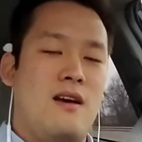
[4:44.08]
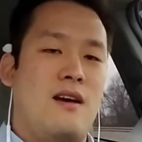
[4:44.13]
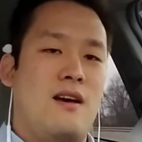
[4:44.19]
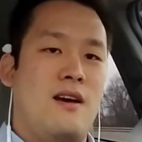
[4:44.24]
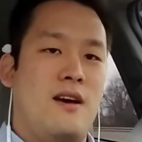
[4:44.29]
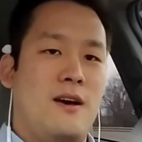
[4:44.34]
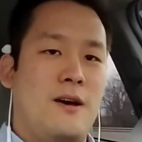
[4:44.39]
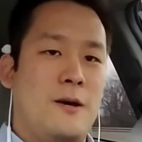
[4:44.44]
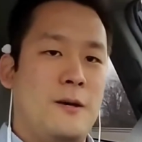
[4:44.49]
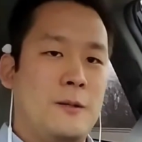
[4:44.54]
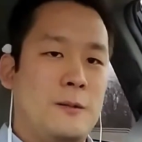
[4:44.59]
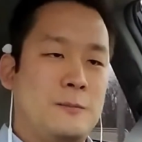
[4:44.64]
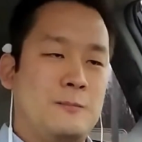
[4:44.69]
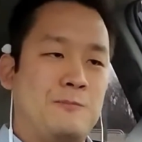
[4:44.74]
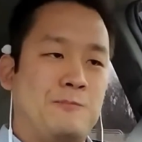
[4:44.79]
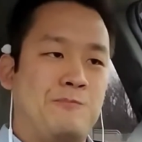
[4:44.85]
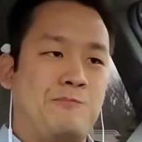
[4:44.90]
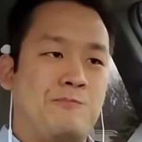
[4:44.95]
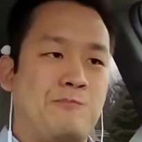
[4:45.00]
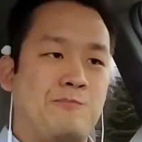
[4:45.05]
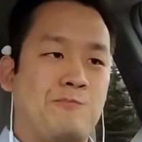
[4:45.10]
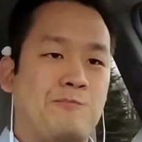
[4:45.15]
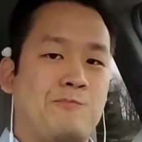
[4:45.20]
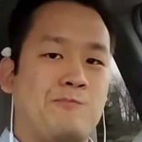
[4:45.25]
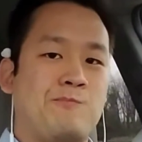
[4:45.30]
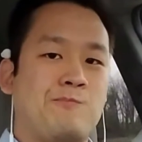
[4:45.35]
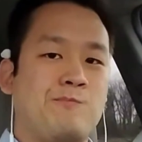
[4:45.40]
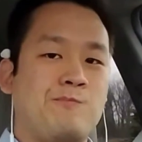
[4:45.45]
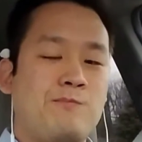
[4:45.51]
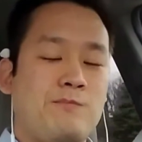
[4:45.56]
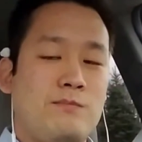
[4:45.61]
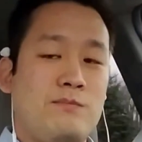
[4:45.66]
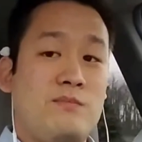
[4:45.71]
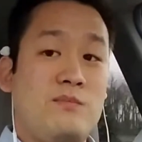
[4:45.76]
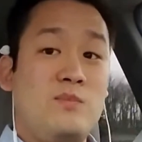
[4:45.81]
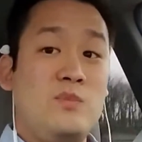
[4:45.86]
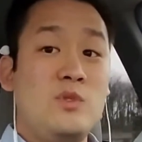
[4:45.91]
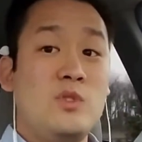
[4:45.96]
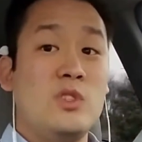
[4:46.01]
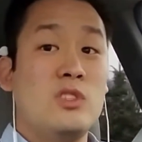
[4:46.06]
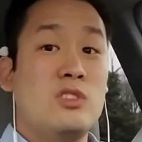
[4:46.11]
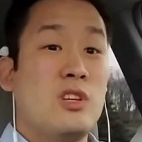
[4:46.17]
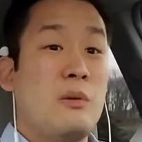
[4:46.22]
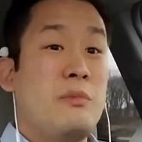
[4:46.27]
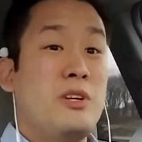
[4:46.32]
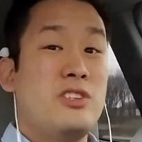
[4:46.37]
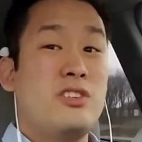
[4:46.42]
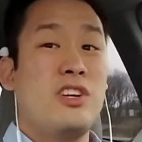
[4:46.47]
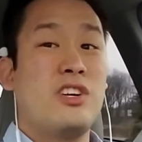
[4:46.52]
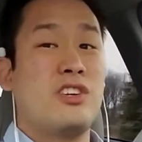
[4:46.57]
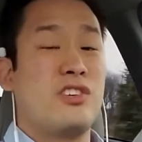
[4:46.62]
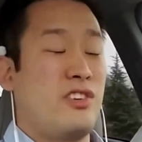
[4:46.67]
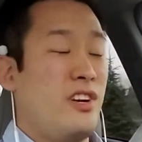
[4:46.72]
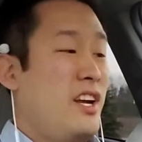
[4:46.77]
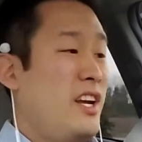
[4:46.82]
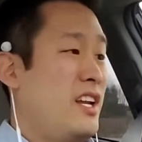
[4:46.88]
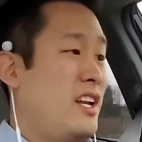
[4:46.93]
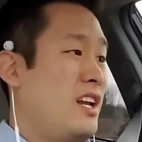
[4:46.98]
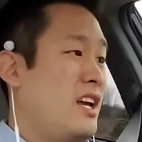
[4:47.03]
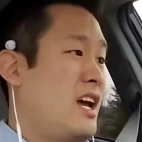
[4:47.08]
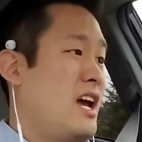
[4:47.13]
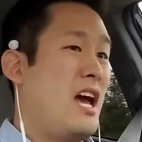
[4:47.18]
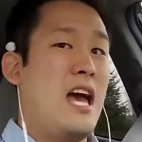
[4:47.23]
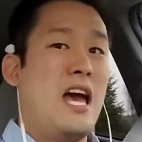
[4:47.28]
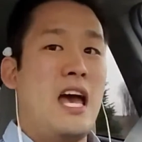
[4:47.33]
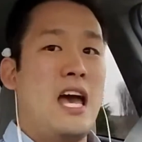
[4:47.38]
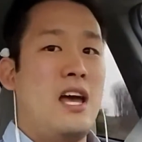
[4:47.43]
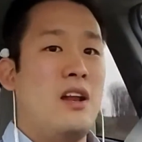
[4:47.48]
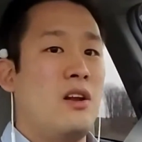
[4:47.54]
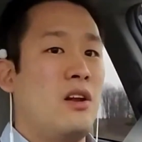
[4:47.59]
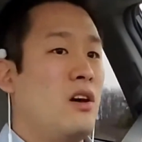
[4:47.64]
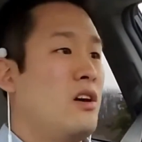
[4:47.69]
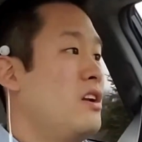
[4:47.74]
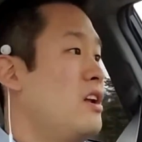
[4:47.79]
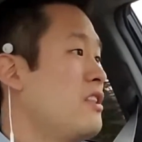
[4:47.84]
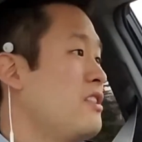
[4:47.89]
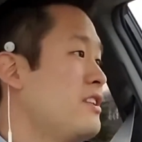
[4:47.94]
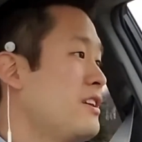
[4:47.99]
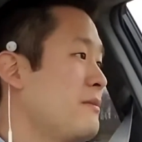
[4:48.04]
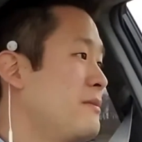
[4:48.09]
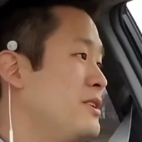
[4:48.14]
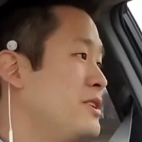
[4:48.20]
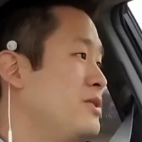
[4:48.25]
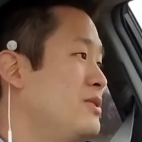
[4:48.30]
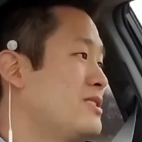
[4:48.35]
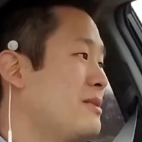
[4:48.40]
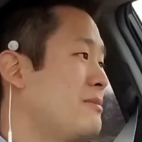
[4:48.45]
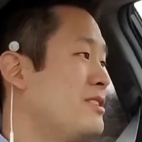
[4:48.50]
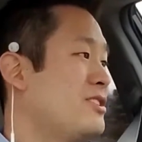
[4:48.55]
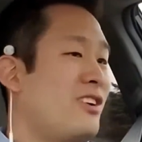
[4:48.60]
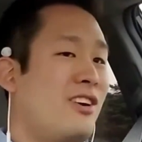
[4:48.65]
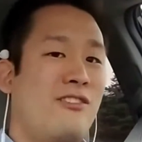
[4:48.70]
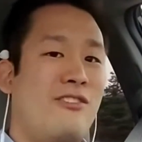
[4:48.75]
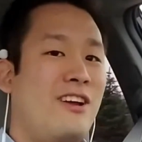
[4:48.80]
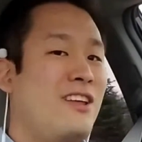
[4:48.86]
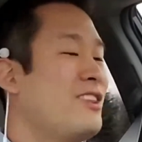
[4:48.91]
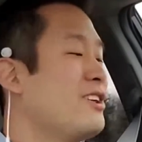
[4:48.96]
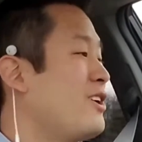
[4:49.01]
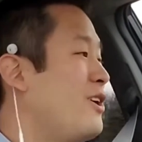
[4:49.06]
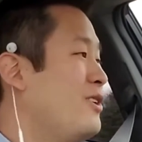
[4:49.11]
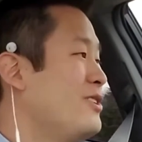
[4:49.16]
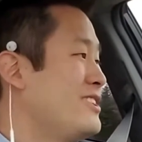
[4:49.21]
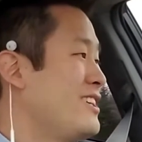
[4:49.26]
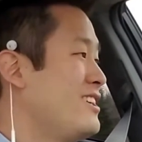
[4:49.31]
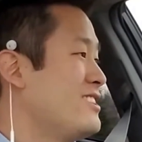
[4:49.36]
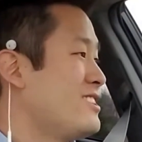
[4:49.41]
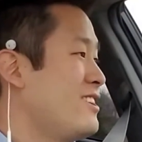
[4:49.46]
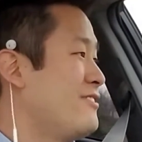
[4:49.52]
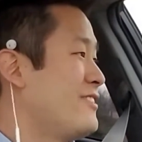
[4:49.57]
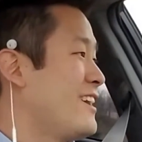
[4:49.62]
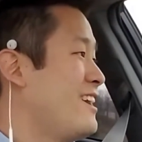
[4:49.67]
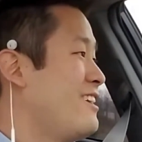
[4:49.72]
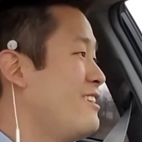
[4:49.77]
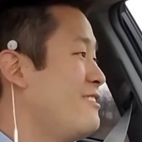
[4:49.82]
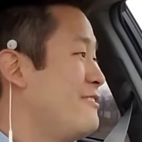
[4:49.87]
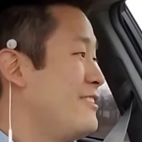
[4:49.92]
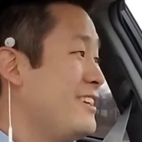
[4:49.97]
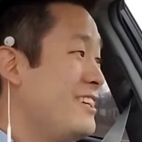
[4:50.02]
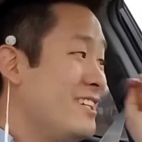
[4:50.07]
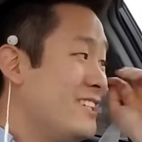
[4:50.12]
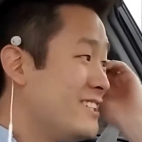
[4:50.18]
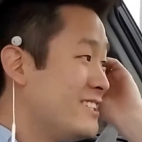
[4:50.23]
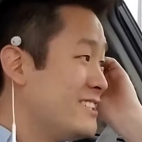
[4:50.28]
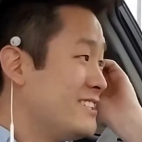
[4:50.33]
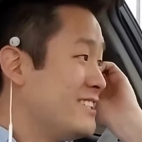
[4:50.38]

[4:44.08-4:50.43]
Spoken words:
So I'm gonna try to create. And another thing I'm gonna do is I'm gonna try to ride the coattails off of Gary Vee.